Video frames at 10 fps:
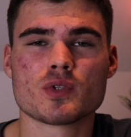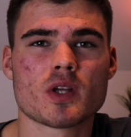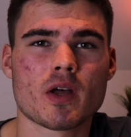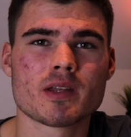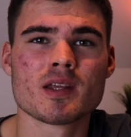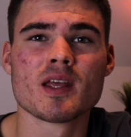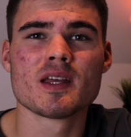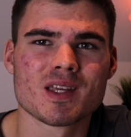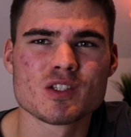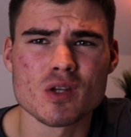side.
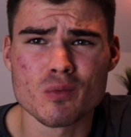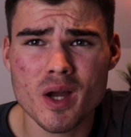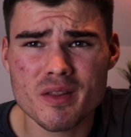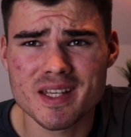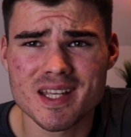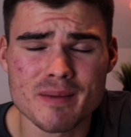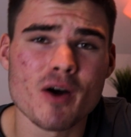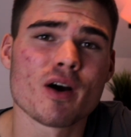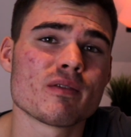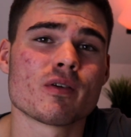So if we are thinking about
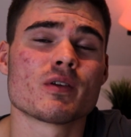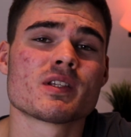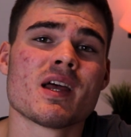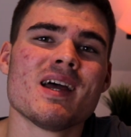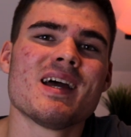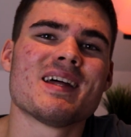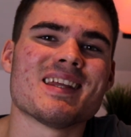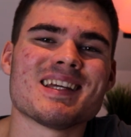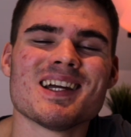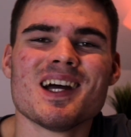iPhones,
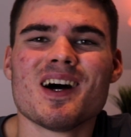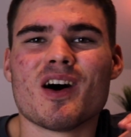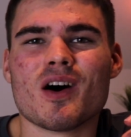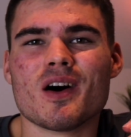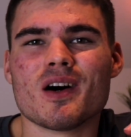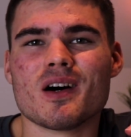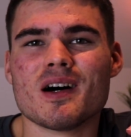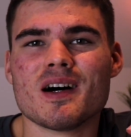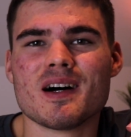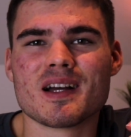they are
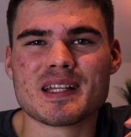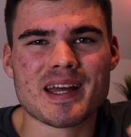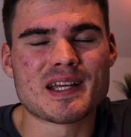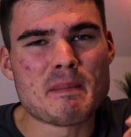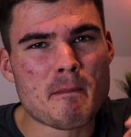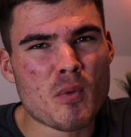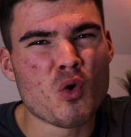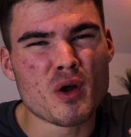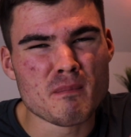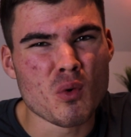getting more
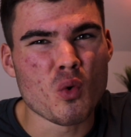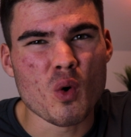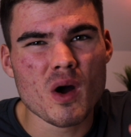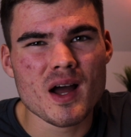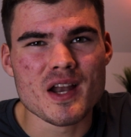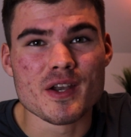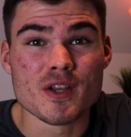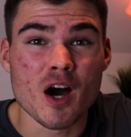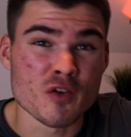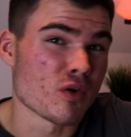and more
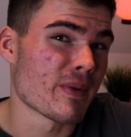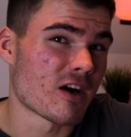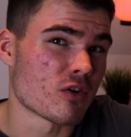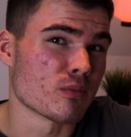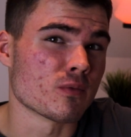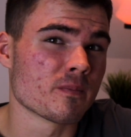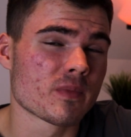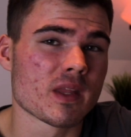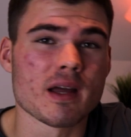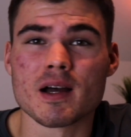unrepairable.
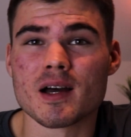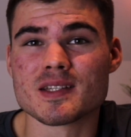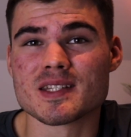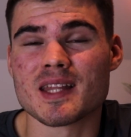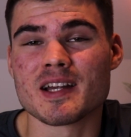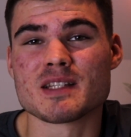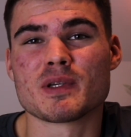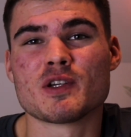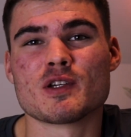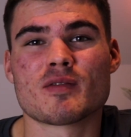And that is
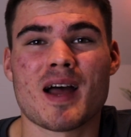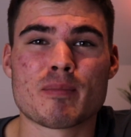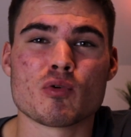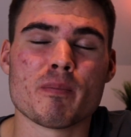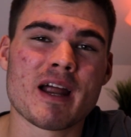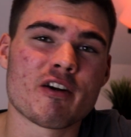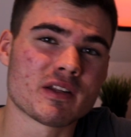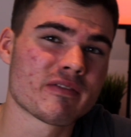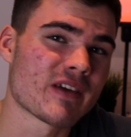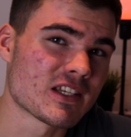because of Apple pairing the
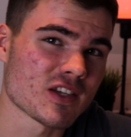Face